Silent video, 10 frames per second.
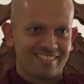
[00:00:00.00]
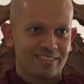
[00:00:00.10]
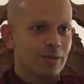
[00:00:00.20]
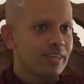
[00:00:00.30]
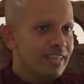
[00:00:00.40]

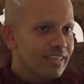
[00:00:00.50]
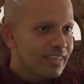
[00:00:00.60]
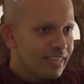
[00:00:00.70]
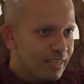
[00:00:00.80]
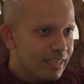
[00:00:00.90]
So
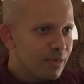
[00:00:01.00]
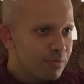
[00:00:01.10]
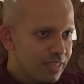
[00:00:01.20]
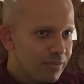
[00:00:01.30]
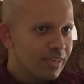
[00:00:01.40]
he
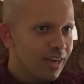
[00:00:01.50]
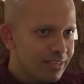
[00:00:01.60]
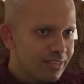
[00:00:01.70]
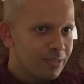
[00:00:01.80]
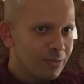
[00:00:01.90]
keeps giving
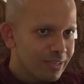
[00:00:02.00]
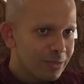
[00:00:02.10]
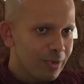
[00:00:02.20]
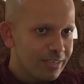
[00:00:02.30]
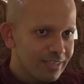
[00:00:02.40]
answers to these
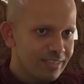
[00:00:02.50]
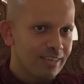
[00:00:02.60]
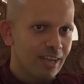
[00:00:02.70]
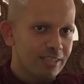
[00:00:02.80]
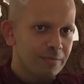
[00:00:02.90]
questions,
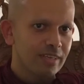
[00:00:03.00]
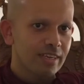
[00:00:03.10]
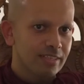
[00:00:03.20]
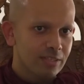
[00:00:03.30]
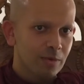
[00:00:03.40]
and ultimately
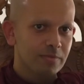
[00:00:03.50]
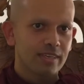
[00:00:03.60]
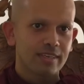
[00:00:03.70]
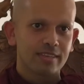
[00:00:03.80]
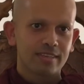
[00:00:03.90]
he stops
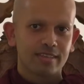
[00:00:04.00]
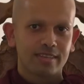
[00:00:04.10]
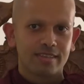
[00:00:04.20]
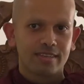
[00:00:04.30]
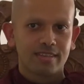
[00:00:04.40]
at
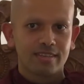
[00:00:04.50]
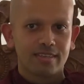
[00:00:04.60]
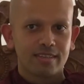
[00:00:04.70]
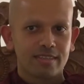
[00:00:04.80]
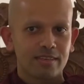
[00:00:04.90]

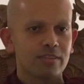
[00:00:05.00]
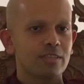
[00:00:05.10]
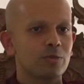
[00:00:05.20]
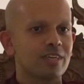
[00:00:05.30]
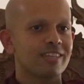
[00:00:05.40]
Trivida
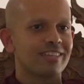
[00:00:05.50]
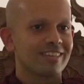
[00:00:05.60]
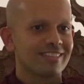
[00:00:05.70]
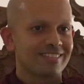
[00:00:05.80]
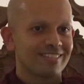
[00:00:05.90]
Sucharite.